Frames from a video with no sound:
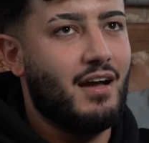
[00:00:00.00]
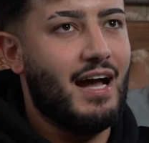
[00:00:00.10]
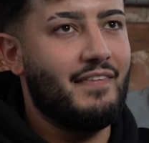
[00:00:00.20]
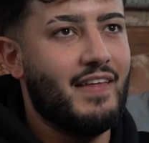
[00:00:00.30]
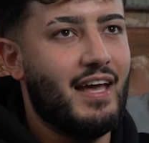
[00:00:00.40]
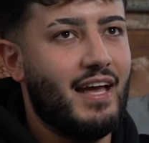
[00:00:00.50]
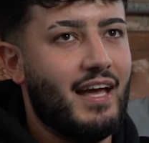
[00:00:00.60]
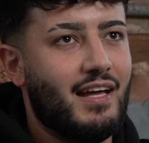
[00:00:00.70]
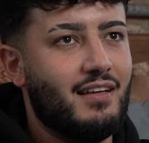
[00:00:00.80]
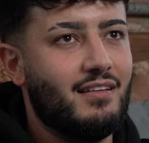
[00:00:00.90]
and
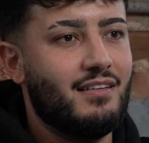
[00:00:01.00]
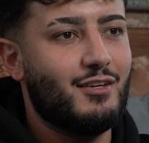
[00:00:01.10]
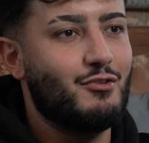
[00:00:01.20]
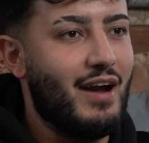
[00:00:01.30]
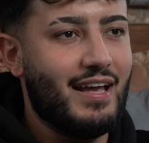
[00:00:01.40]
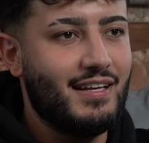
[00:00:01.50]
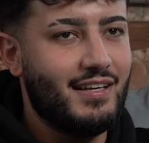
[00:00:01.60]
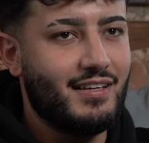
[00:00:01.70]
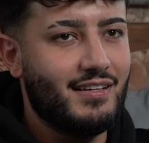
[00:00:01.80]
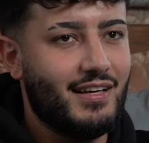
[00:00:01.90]
then creating
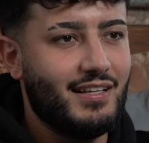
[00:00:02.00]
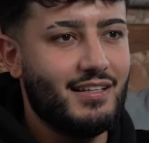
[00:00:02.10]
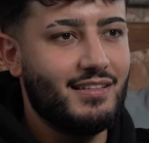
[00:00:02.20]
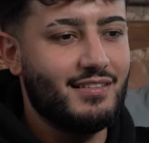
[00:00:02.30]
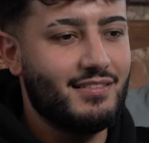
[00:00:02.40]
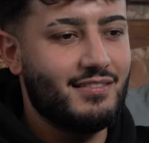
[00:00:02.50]
it. And